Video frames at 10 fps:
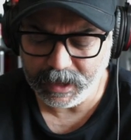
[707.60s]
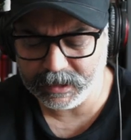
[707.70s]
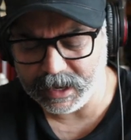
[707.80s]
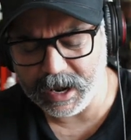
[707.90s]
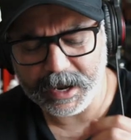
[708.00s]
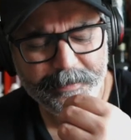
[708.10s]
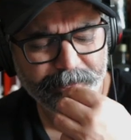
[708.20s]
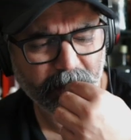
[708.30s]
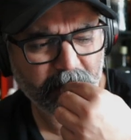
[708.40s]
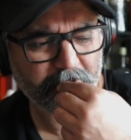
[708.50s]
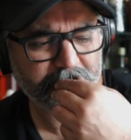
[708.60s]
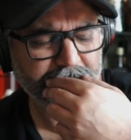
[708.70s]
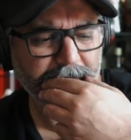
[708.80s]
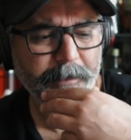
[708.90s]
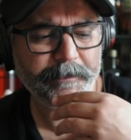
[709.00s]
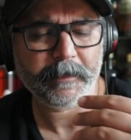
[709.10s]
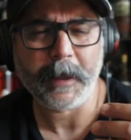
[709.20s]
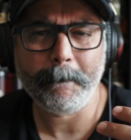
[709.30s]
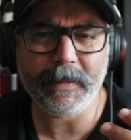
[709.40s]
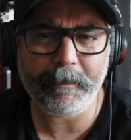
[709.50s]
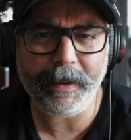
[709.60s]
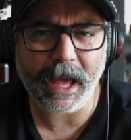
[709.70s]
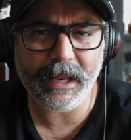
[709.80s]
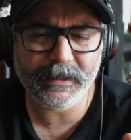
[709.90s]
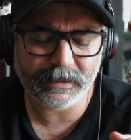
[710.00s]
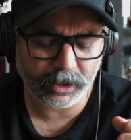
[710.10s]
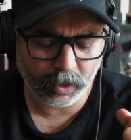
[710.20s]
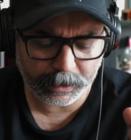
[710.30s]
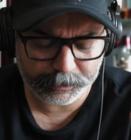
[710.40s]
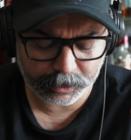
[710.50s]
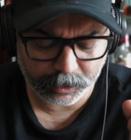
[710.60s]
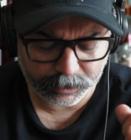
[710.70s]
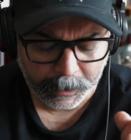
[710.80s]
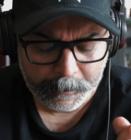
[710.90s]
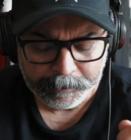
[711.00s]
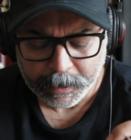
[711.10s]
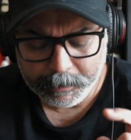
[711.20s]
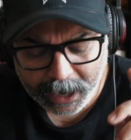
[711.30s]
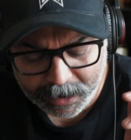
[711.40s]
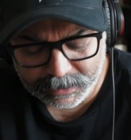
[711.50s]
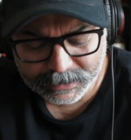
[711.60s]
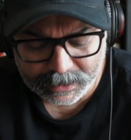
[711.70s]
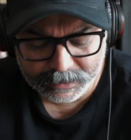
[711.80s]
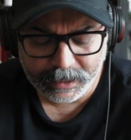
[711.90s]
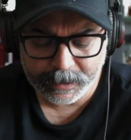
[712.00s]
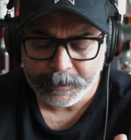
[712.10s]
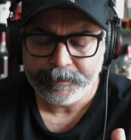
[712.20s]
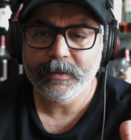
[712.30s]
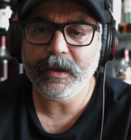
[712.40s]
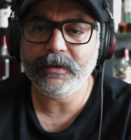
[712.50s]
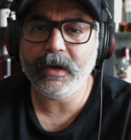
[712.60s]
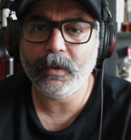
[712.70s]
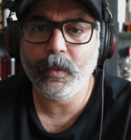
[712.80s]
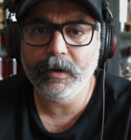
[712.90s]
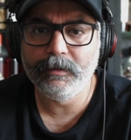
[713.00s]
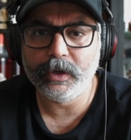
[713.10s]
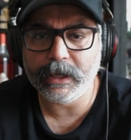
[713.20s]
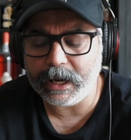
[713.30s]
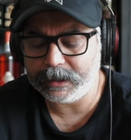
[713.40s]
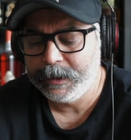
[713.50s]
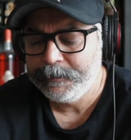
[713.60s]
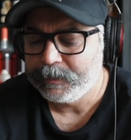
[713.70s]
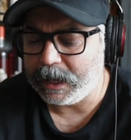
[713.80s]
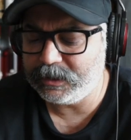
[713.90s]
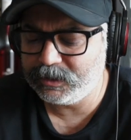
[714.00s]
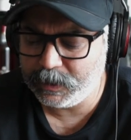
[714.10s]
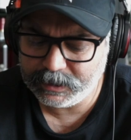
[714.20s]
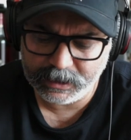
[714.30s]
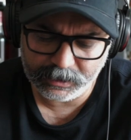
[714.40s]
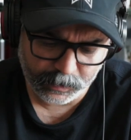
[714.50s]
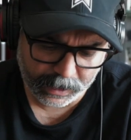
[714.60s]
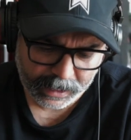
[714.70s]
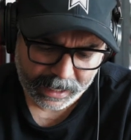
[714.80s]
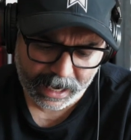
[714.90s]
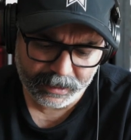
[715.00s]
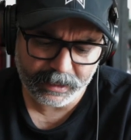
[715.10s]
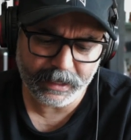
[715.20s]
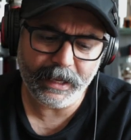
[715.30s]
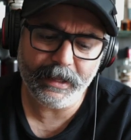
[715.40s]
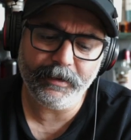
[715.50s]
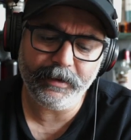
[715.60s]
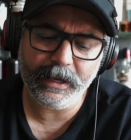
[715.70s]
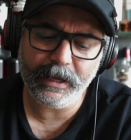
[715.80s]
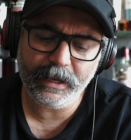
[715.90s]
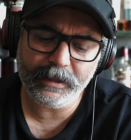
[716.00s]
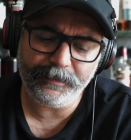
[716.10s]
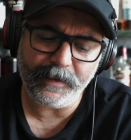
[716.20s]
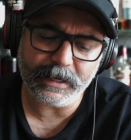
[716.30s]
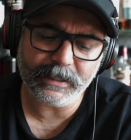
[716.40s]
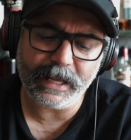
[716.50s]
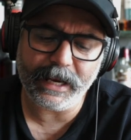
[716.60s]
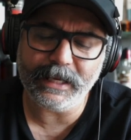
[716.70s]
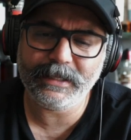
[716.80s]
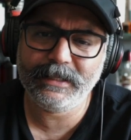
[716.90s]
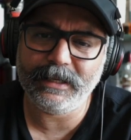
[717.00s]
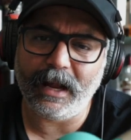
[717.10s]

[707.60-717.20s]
yeah, that palate doesn't hold up to the nose. But having said that, there's another way of looking at at this whiskey as well, and the the fact is that it's